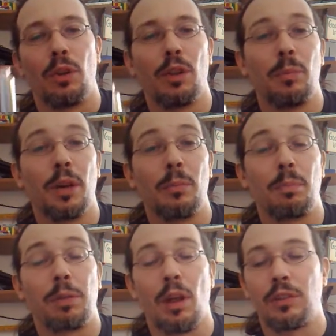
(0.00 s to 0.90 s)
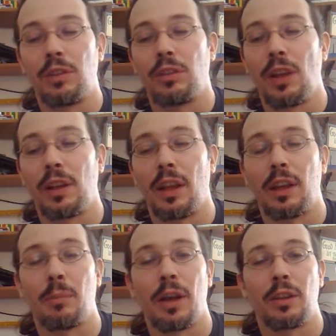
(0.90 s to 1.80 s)
One of the big pluses that I
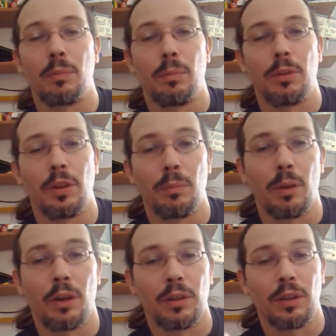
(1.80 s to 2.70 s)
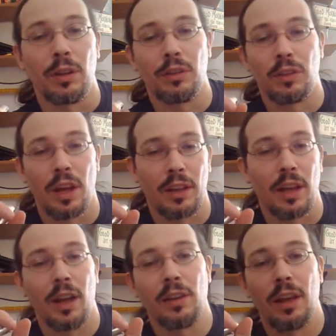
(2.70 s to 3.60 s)
like about the button is that
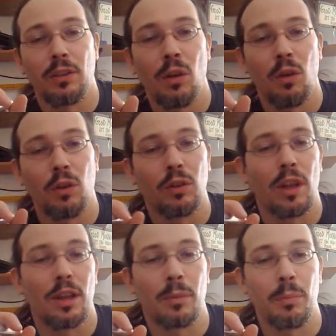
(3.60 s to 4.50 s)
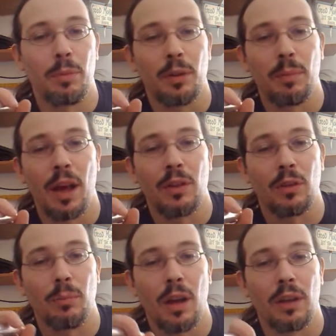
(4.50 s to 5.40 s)
I like to hold a lot of my big
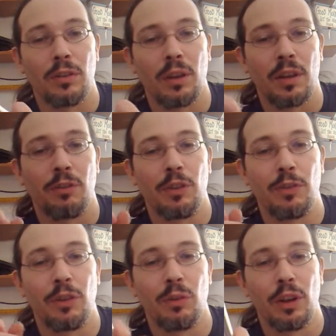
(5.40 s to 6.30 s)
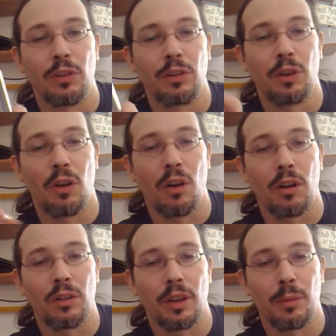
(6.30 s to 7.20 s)
battery mods like a 50 ring
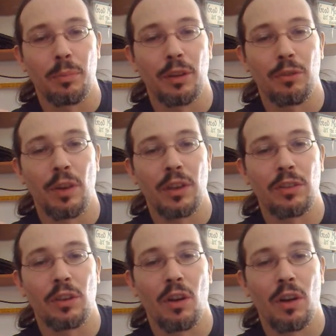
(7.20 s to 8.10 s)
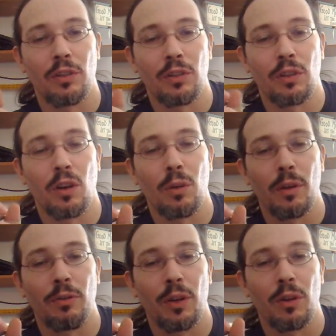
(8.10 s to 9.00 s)
cigar. Like a big fat cigar, I just curl
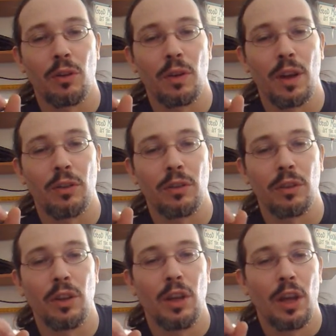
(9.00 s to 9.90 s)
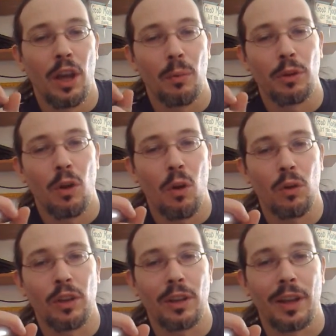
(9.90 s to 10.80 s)
my finger around it. And when you're
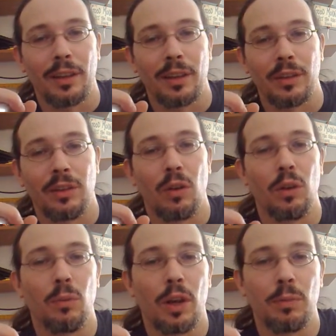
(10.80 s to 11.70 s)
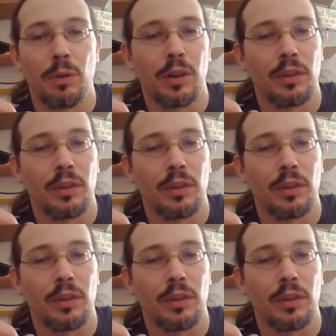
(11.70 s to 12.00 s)
holding it like this, the only way to